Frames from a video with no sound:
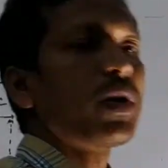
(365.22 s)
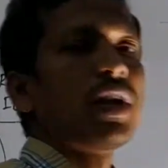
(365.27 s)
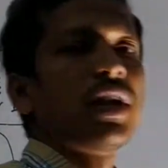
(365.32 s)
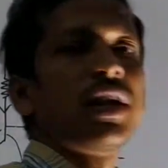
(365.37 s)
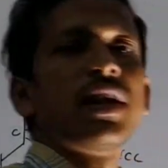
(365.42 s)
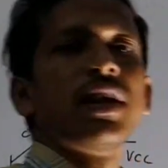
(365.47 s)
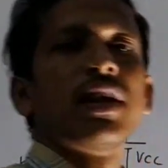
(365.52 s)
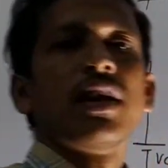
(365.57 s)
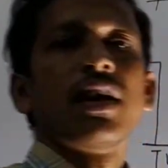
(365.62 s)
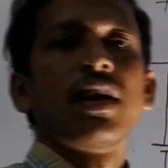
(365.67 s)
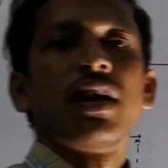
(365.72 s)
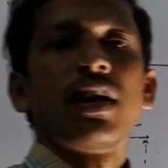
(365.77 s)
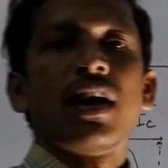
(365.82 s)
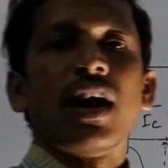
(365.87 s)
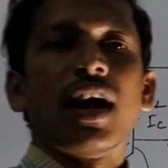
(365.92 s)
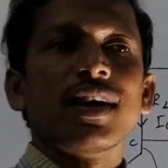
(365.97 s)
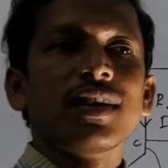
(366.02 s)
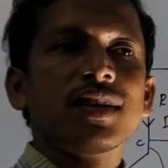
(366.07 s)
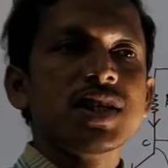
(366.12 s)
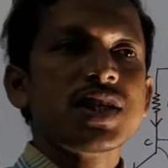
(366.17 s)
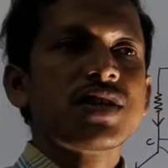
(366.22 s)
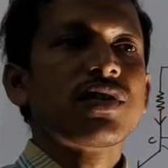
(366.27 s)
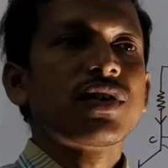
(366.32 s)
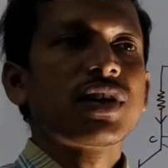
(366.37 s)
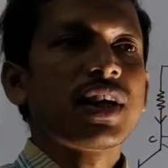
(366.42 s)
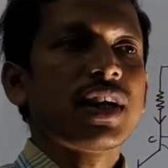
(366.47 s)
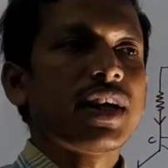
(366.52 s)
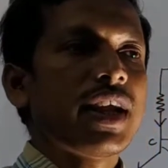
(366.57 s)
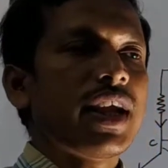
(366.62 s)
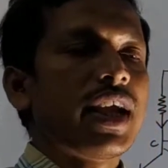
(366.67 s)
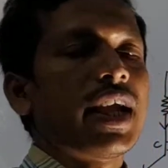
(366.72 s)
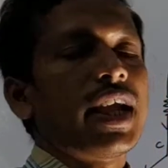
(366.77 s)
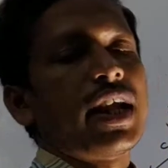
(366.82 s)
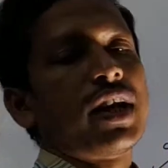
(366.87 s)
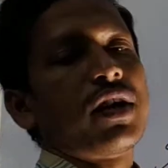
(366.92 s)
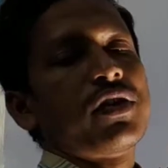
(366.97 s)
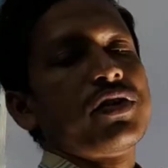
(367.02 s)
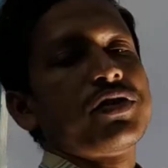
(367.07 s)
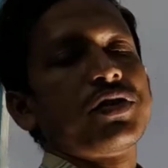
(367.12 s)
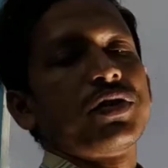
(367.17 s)
be undistorted and
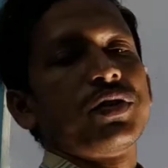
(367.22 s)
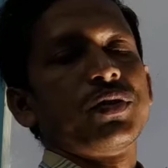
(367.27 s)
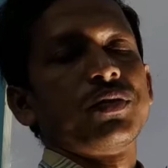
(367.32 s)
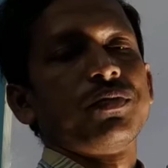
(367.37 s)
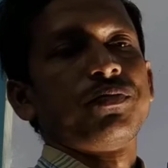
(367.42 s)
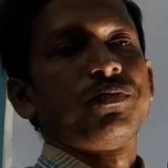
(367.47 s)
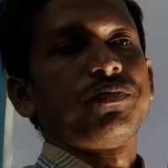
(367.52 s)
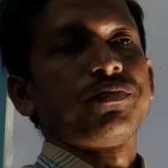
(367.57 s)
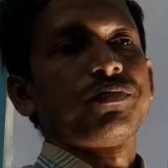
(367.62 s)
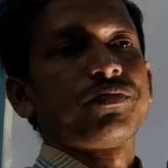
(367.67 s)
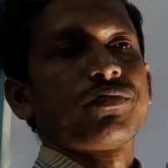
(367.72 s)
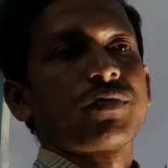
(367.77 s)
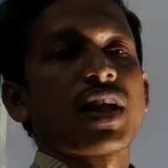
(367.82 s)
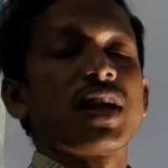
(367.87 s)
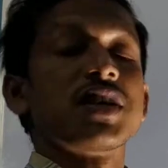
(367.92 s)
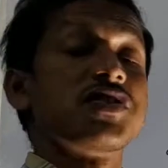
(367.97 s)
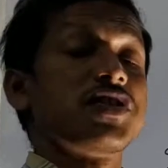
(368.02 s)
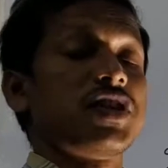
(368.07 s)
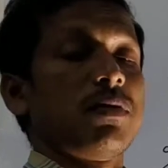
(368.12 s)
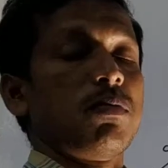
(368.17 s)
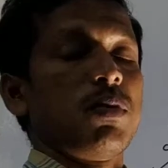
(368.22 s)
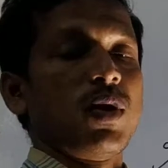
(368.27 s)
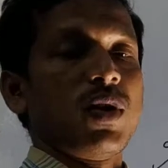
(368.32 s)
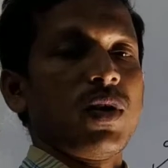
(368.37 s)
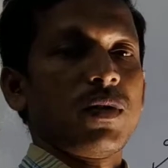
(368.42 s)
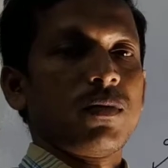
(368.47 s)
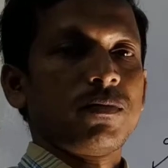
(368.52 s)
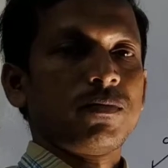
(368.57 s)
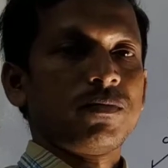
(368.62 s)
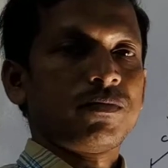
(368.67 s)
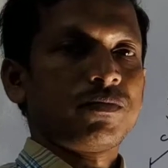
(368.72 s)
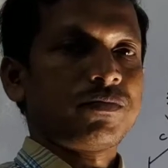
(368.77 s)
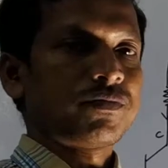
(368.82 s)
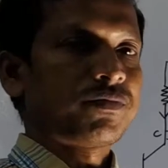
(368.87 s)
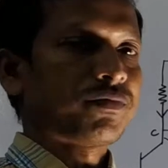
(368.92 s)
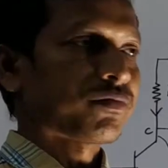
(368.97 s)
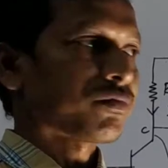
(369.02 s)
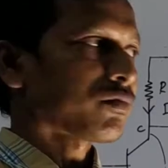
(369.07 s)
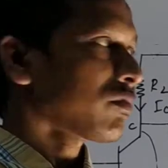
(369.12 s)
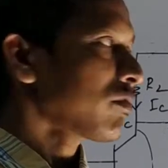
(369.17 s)
also stable.
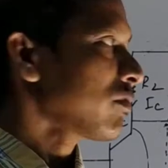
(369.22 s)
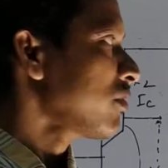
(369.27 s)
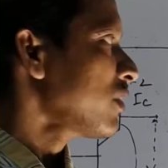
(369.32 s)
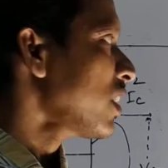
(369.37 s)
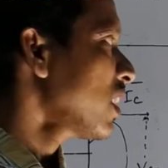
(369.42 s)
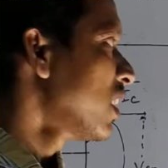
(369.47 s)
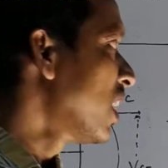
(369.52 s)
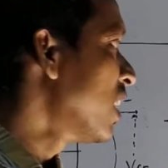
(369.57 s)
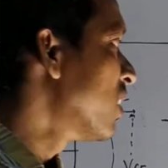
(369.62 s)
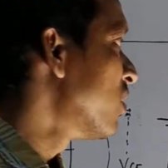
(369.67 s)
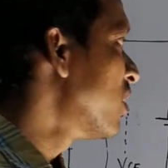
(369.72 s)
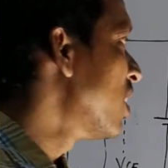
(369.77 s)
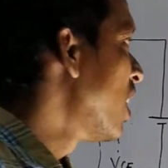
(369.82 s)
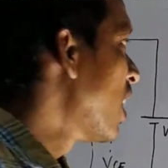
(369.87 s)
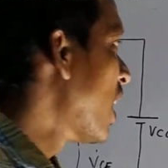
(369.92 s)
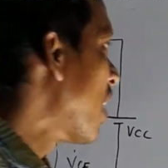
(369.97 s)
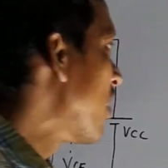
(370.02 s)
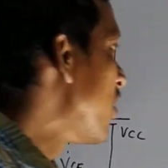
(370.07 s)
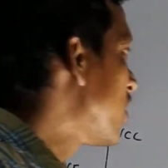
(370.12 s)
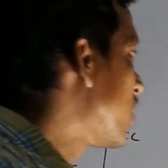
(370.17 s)
Now, I will